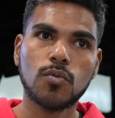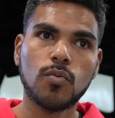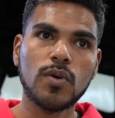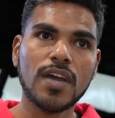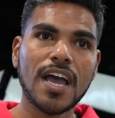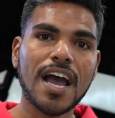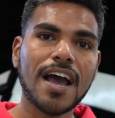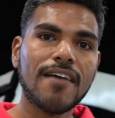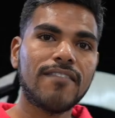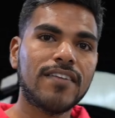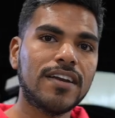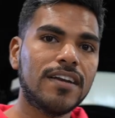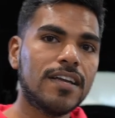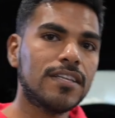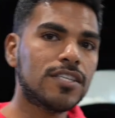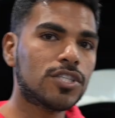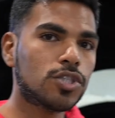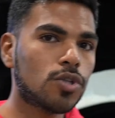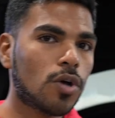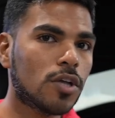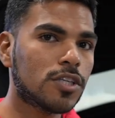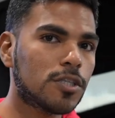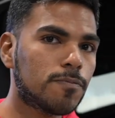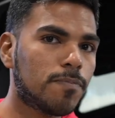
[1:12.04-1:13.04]
We have an
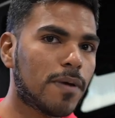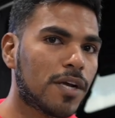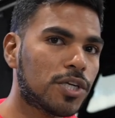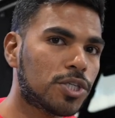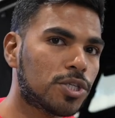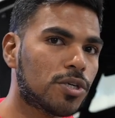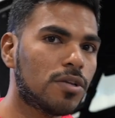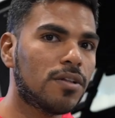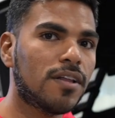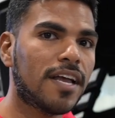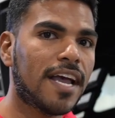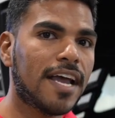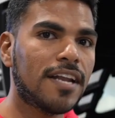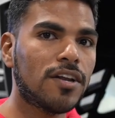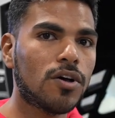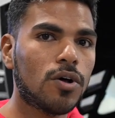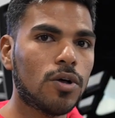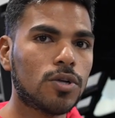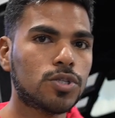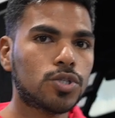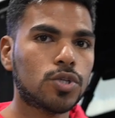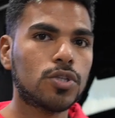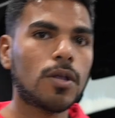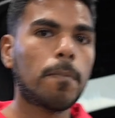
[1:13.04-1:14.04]
installed special and
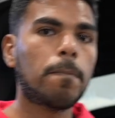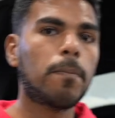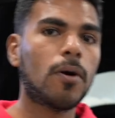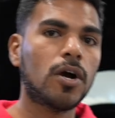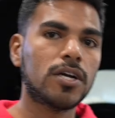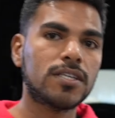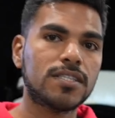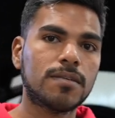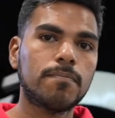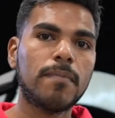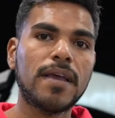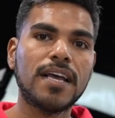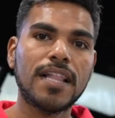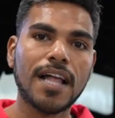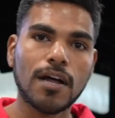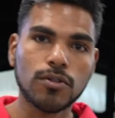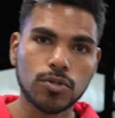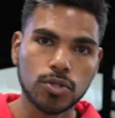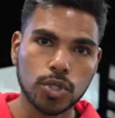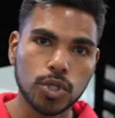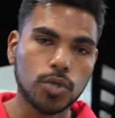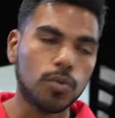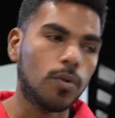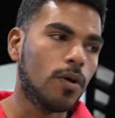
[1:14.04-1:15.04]
also the parts mail
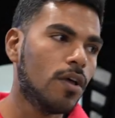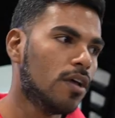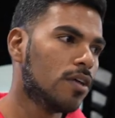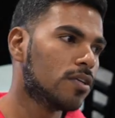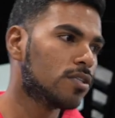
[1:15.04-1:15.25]
out too.